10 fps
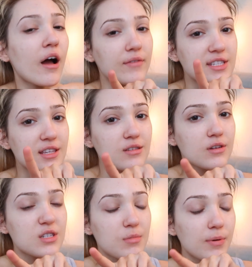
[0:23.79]
Obviously this
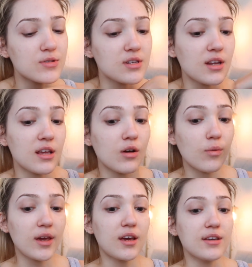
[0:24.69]
video is gonna be posted in a
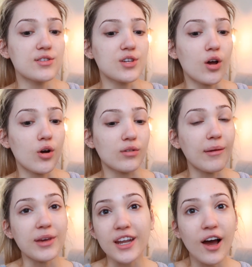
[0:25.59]
week and so
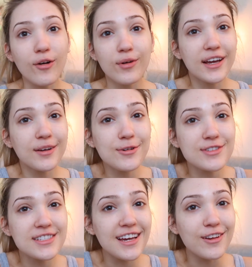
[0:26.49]
let me know what you're
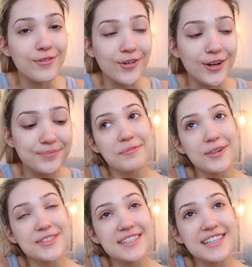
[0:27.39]
most excited for. I'm
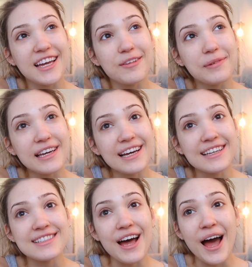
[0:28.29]
most excited
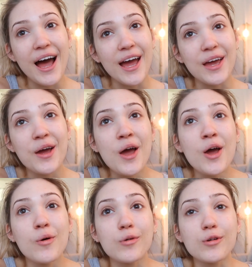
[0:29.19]
because I
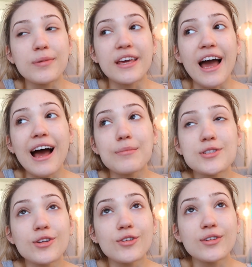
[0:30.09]
will be
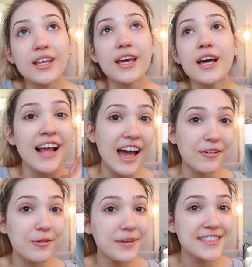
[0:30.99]
absolutely,
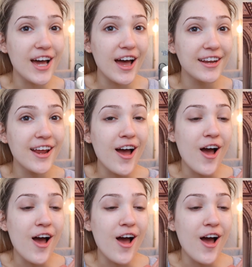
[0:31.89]
I will be done